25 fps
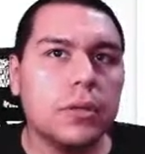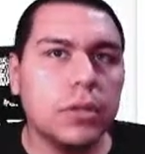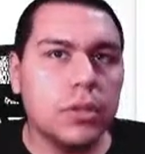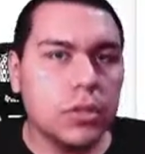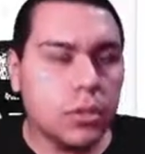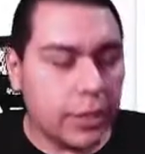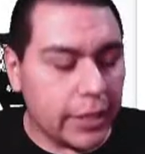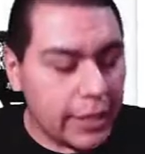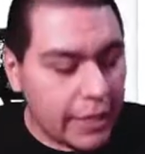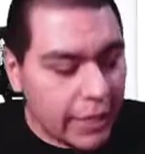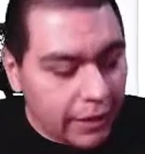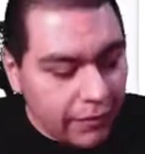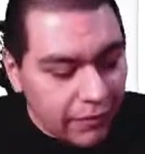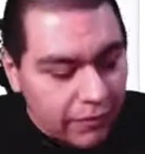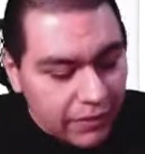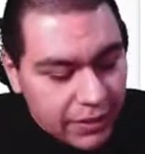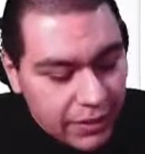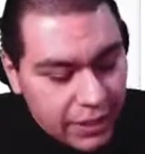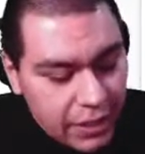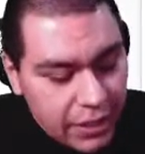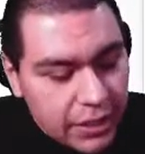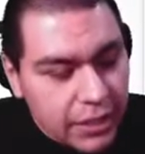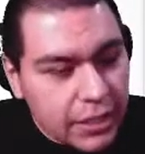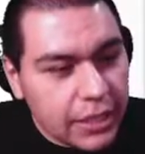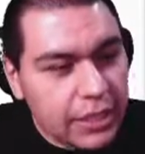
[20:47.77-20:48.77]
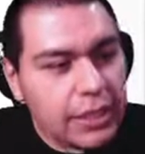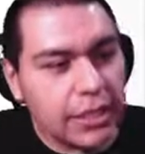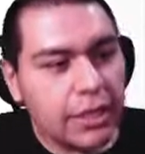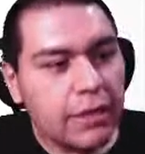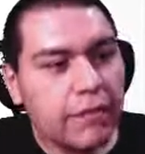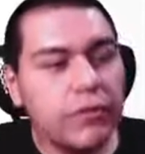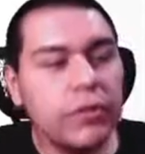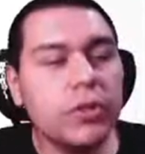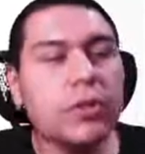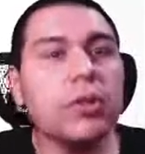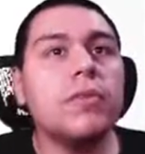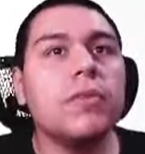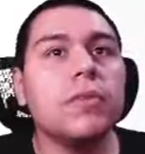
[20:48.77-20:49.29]
So I'd have nothing
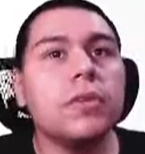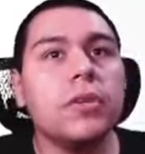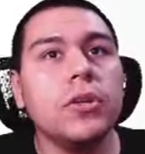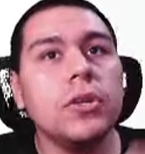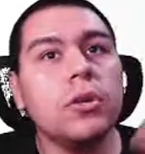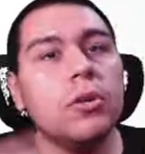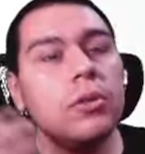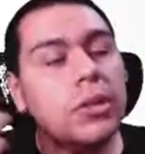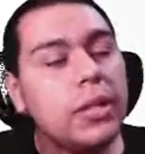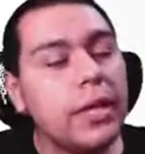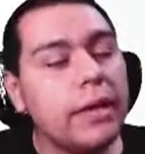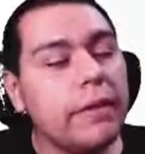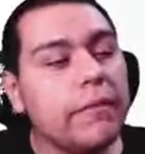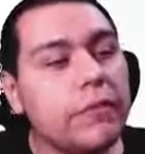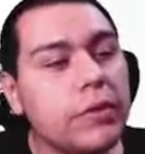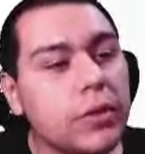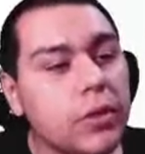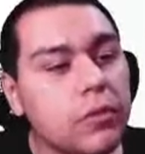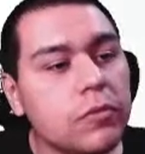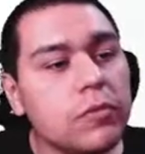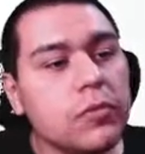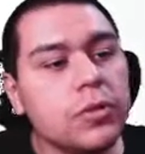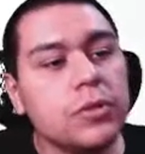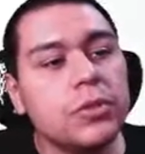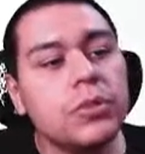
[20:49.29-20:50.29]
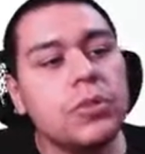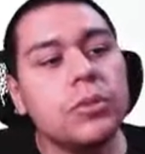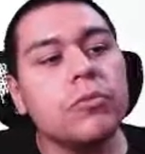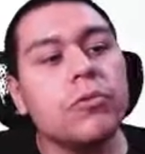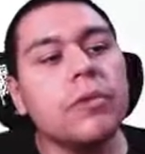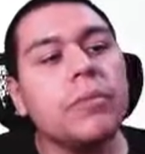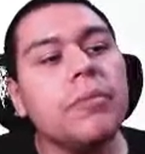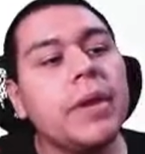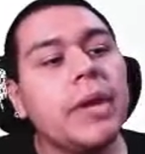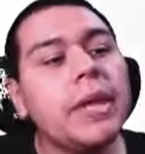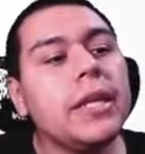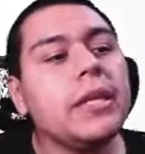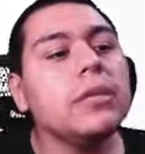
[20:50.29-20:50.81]
left over. No leftovers, no
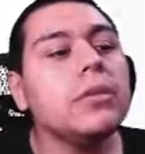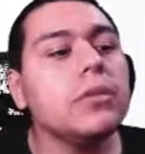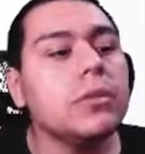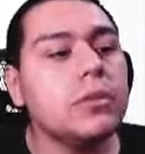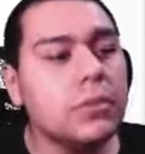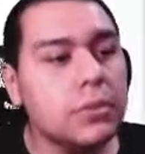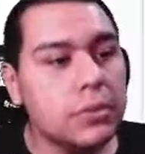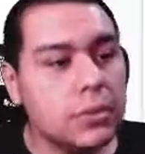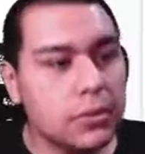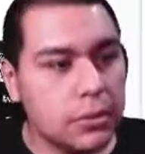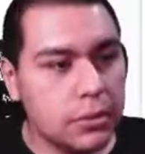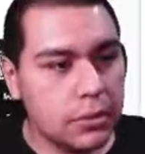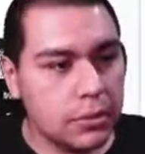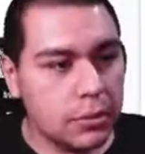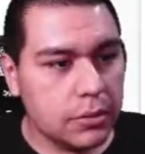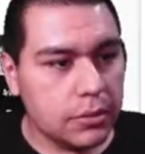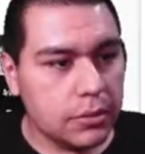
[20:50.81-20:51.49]
remainders.